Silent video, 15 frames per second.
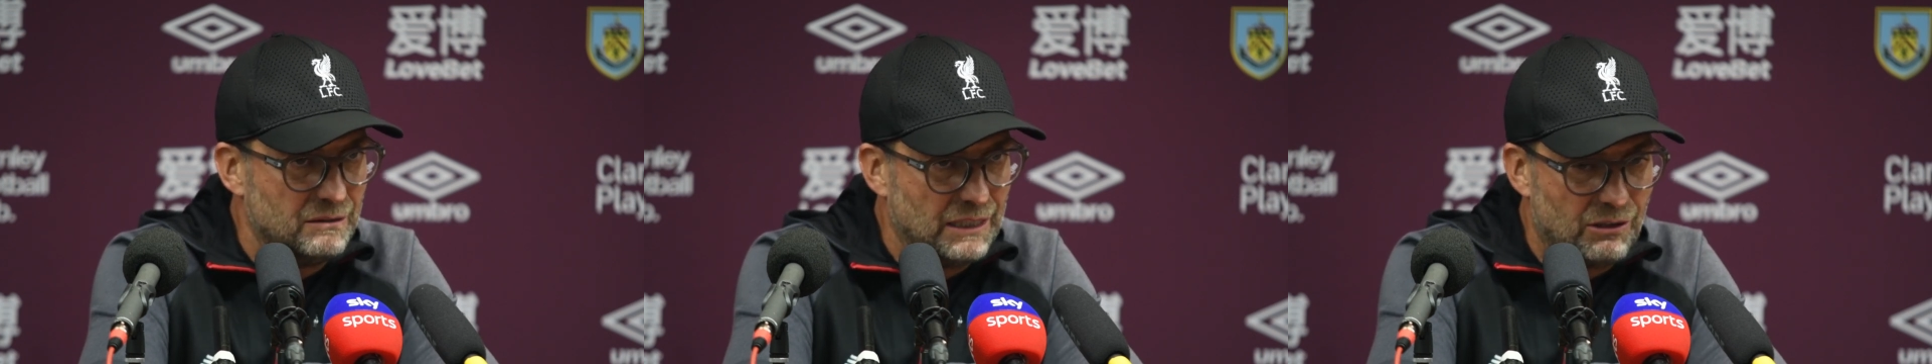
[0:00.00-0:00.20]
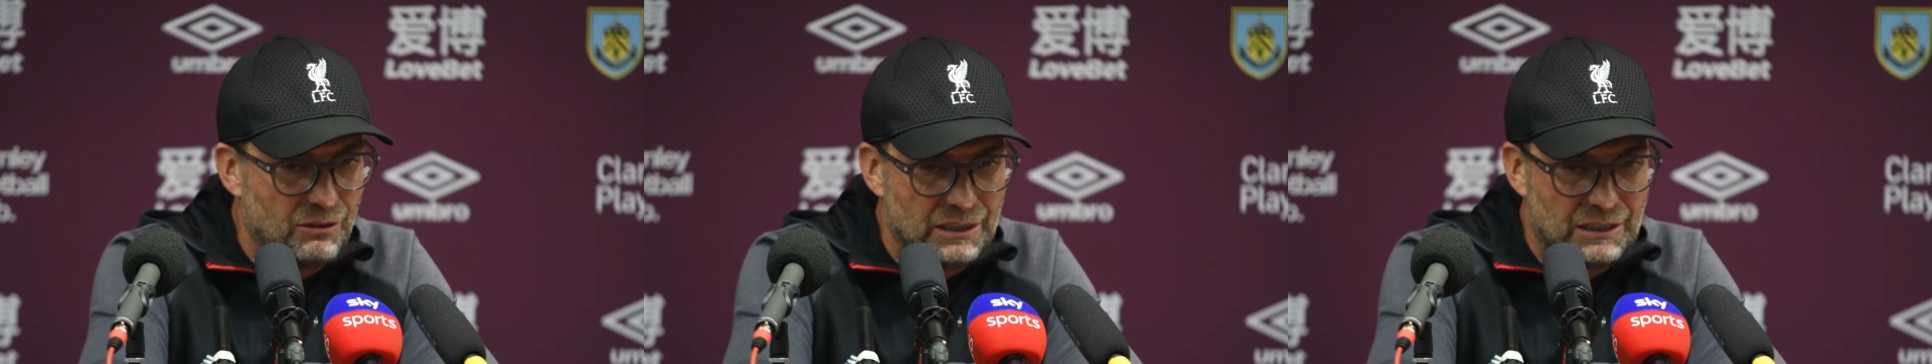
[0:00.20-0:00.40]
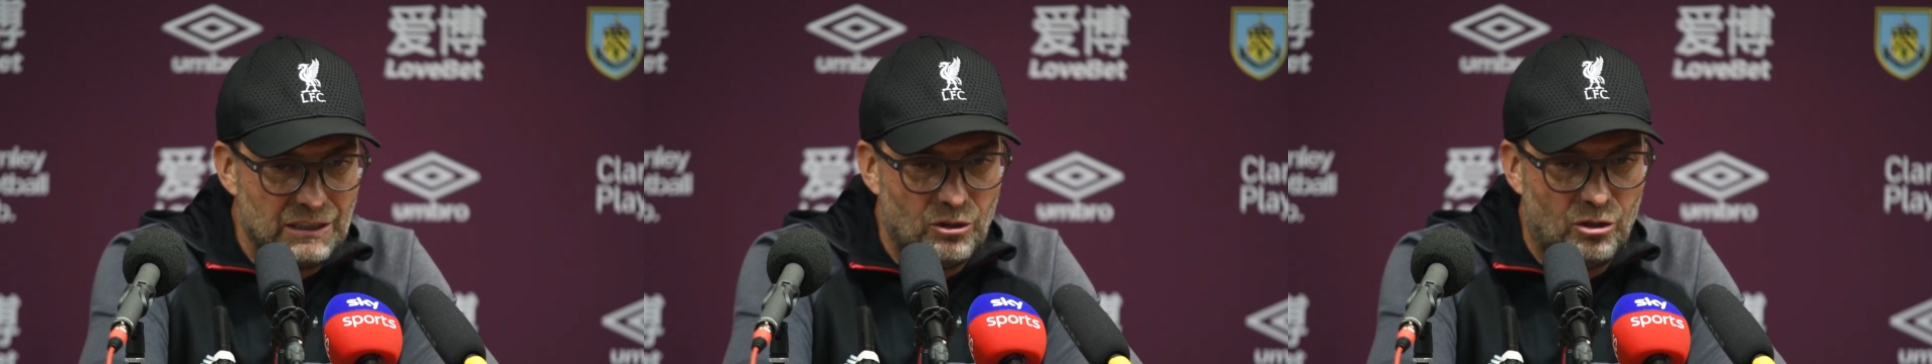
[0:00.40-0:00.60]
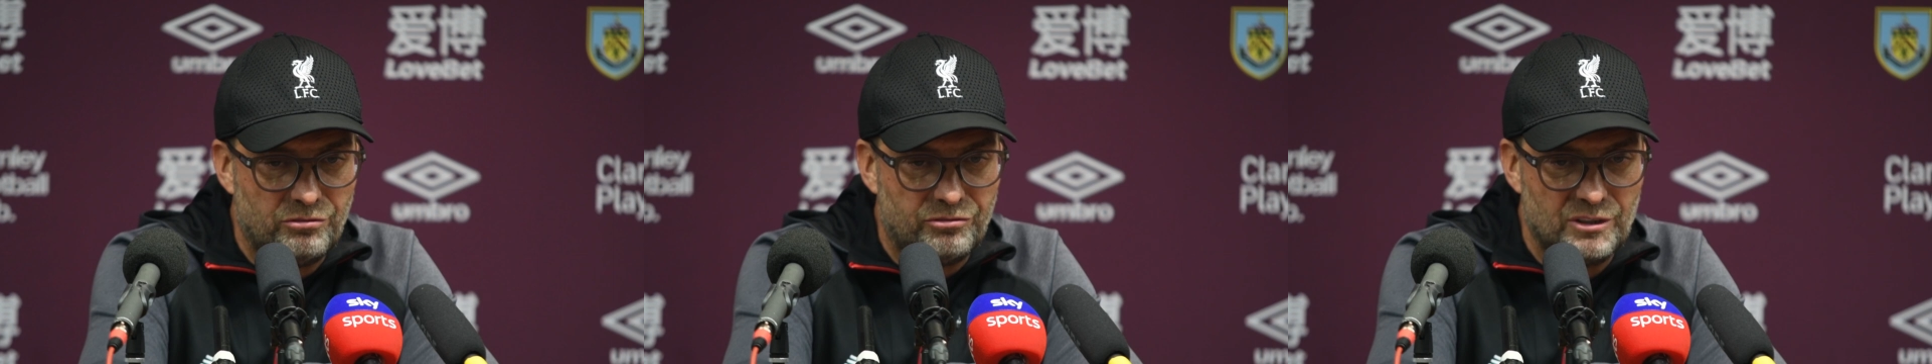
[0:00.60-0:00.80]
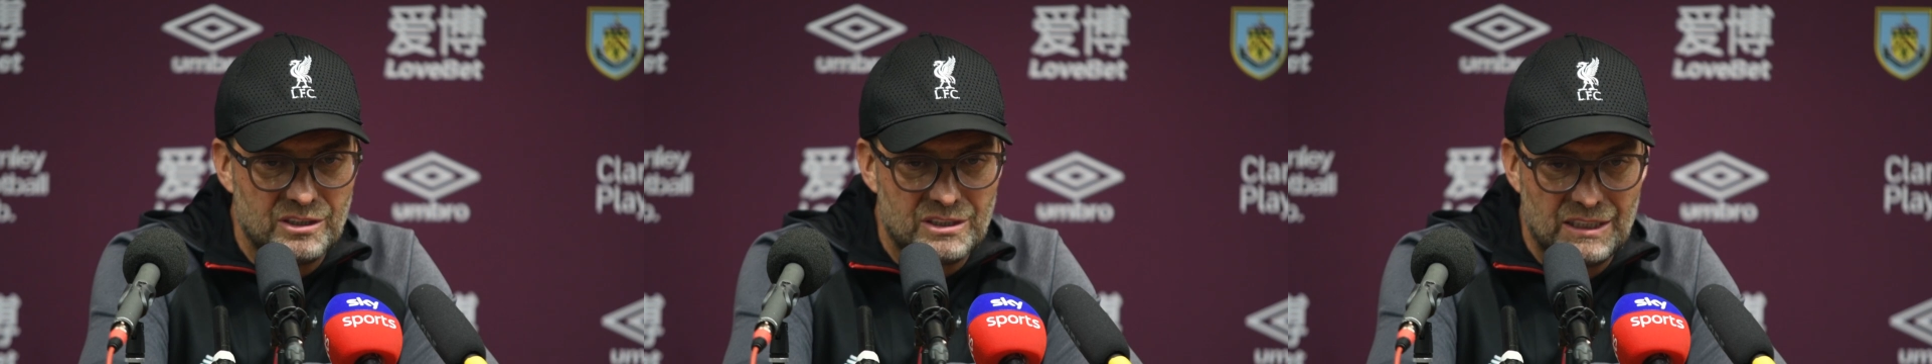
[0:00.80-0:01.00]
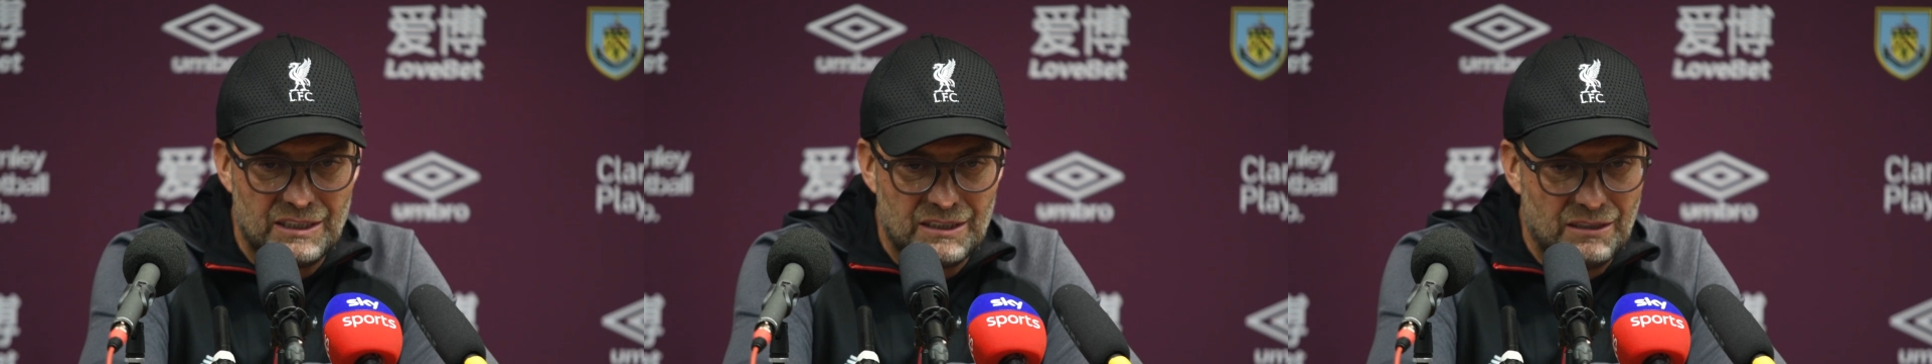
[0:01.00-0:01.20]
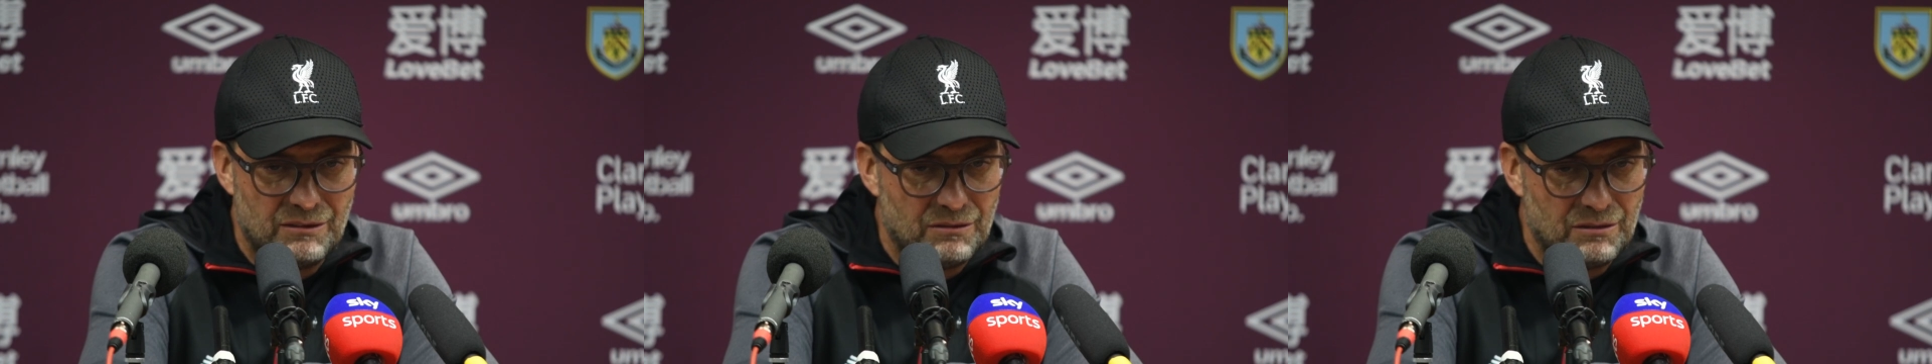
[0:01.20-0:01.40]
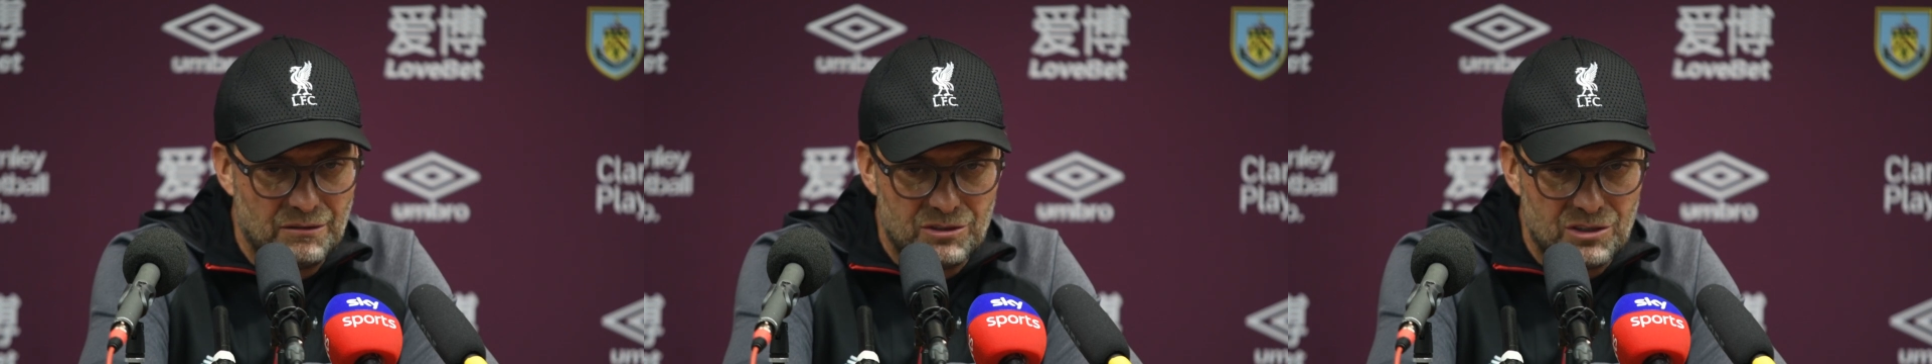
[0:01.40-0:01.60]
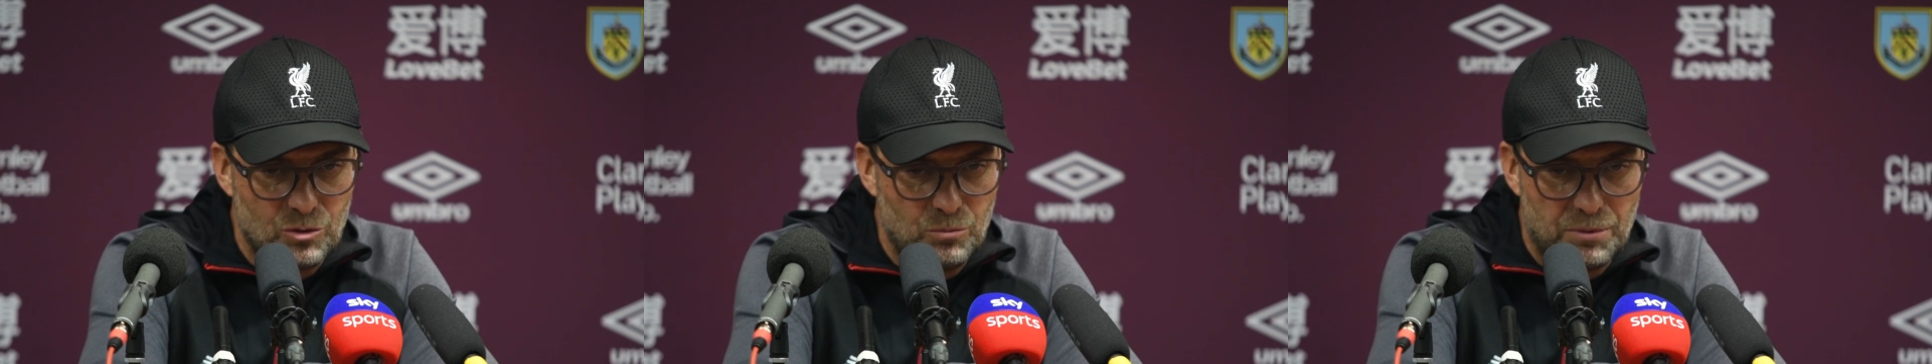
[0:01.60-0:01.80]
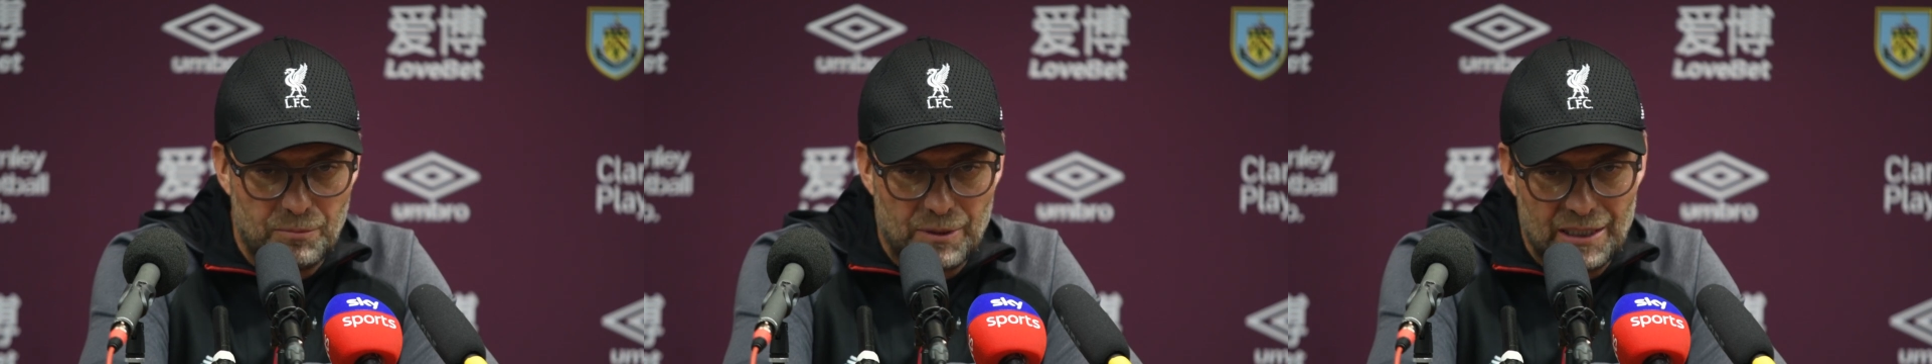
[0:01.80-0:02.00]
directly offers, and then the
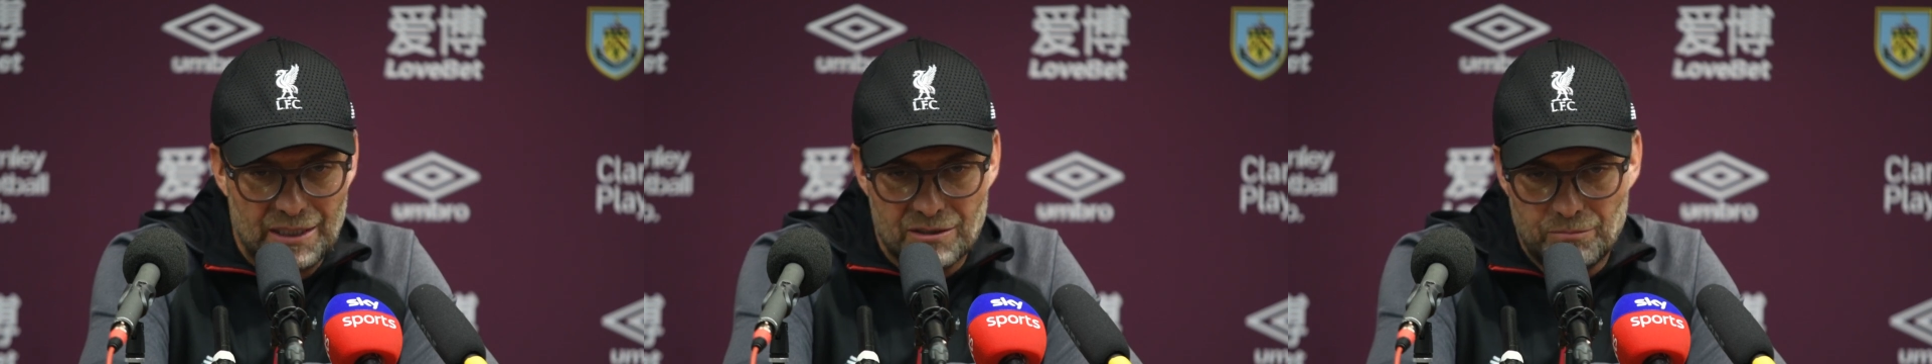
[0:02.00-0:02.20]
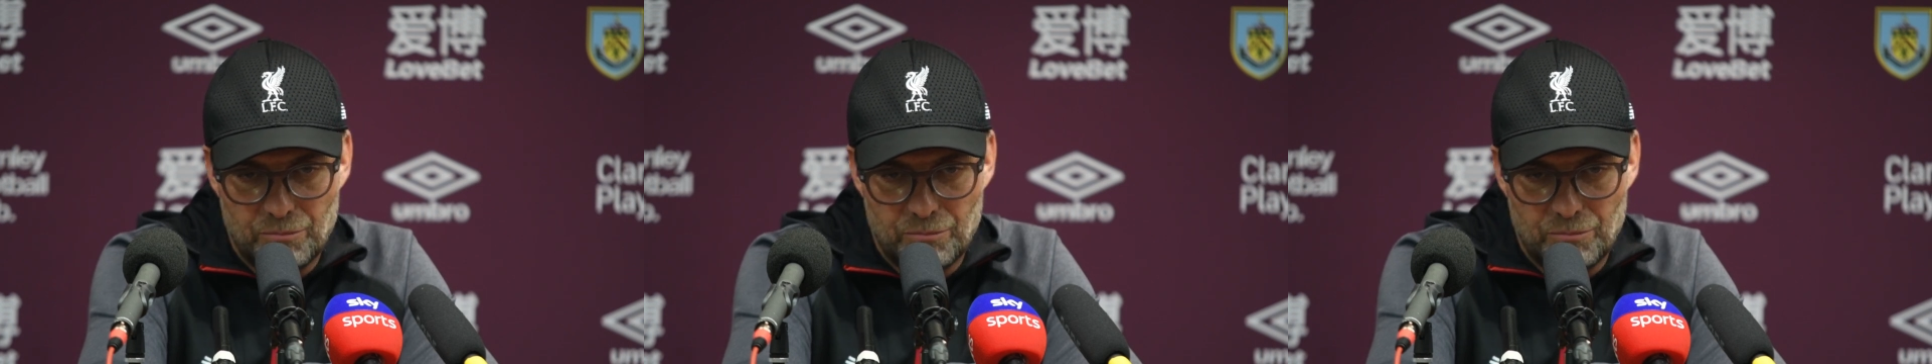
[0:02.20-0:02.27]
super pass,